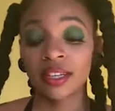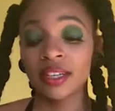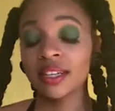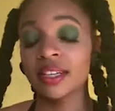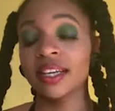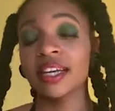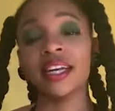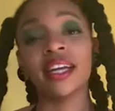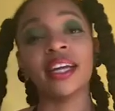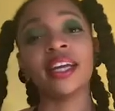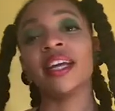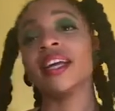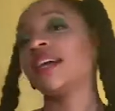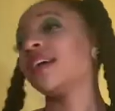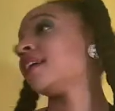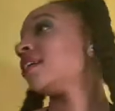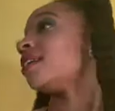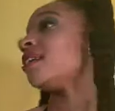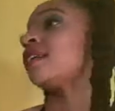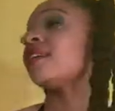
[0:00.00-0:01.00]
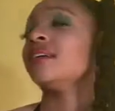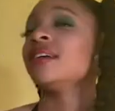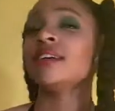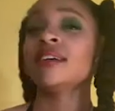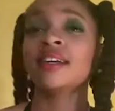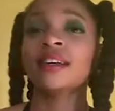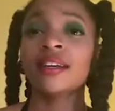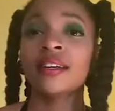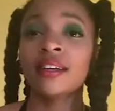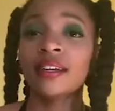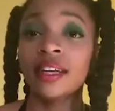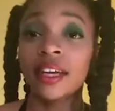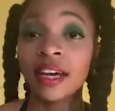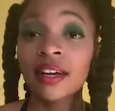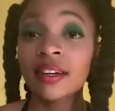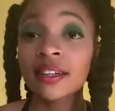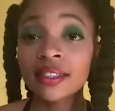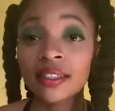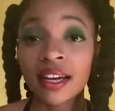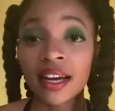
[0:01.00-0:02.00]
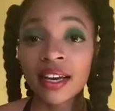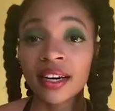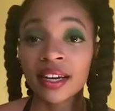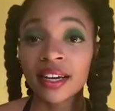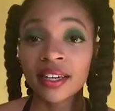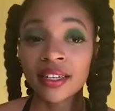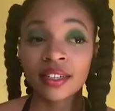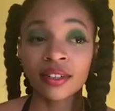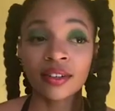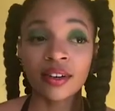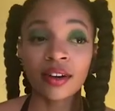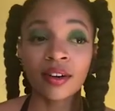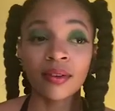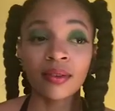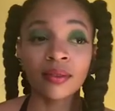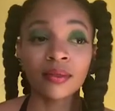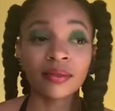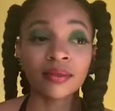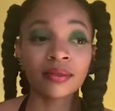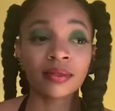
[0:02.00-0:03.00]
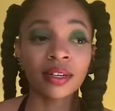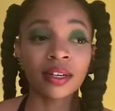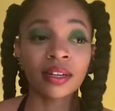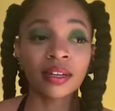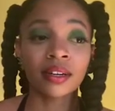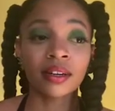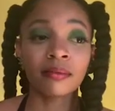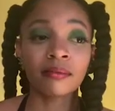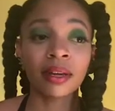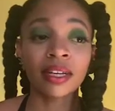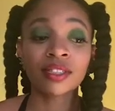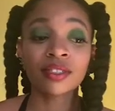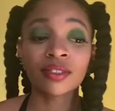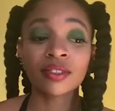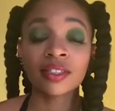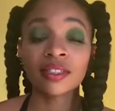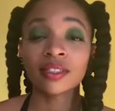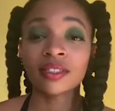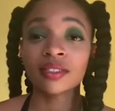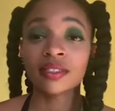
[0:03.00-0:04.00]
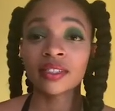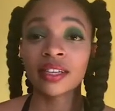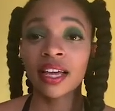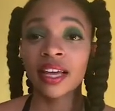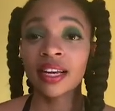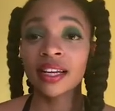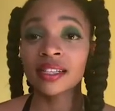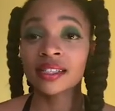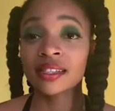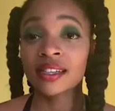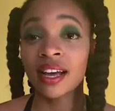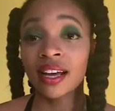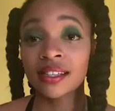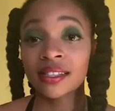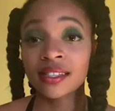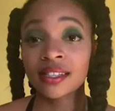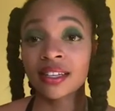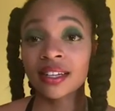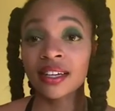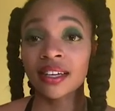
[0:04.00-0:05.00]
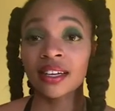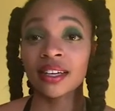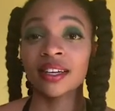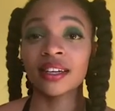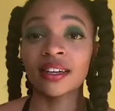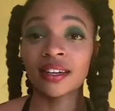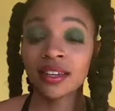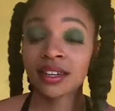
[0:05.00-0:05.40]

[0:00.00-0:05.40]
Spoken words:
getting irritated. You know, make sure that your skin is nicely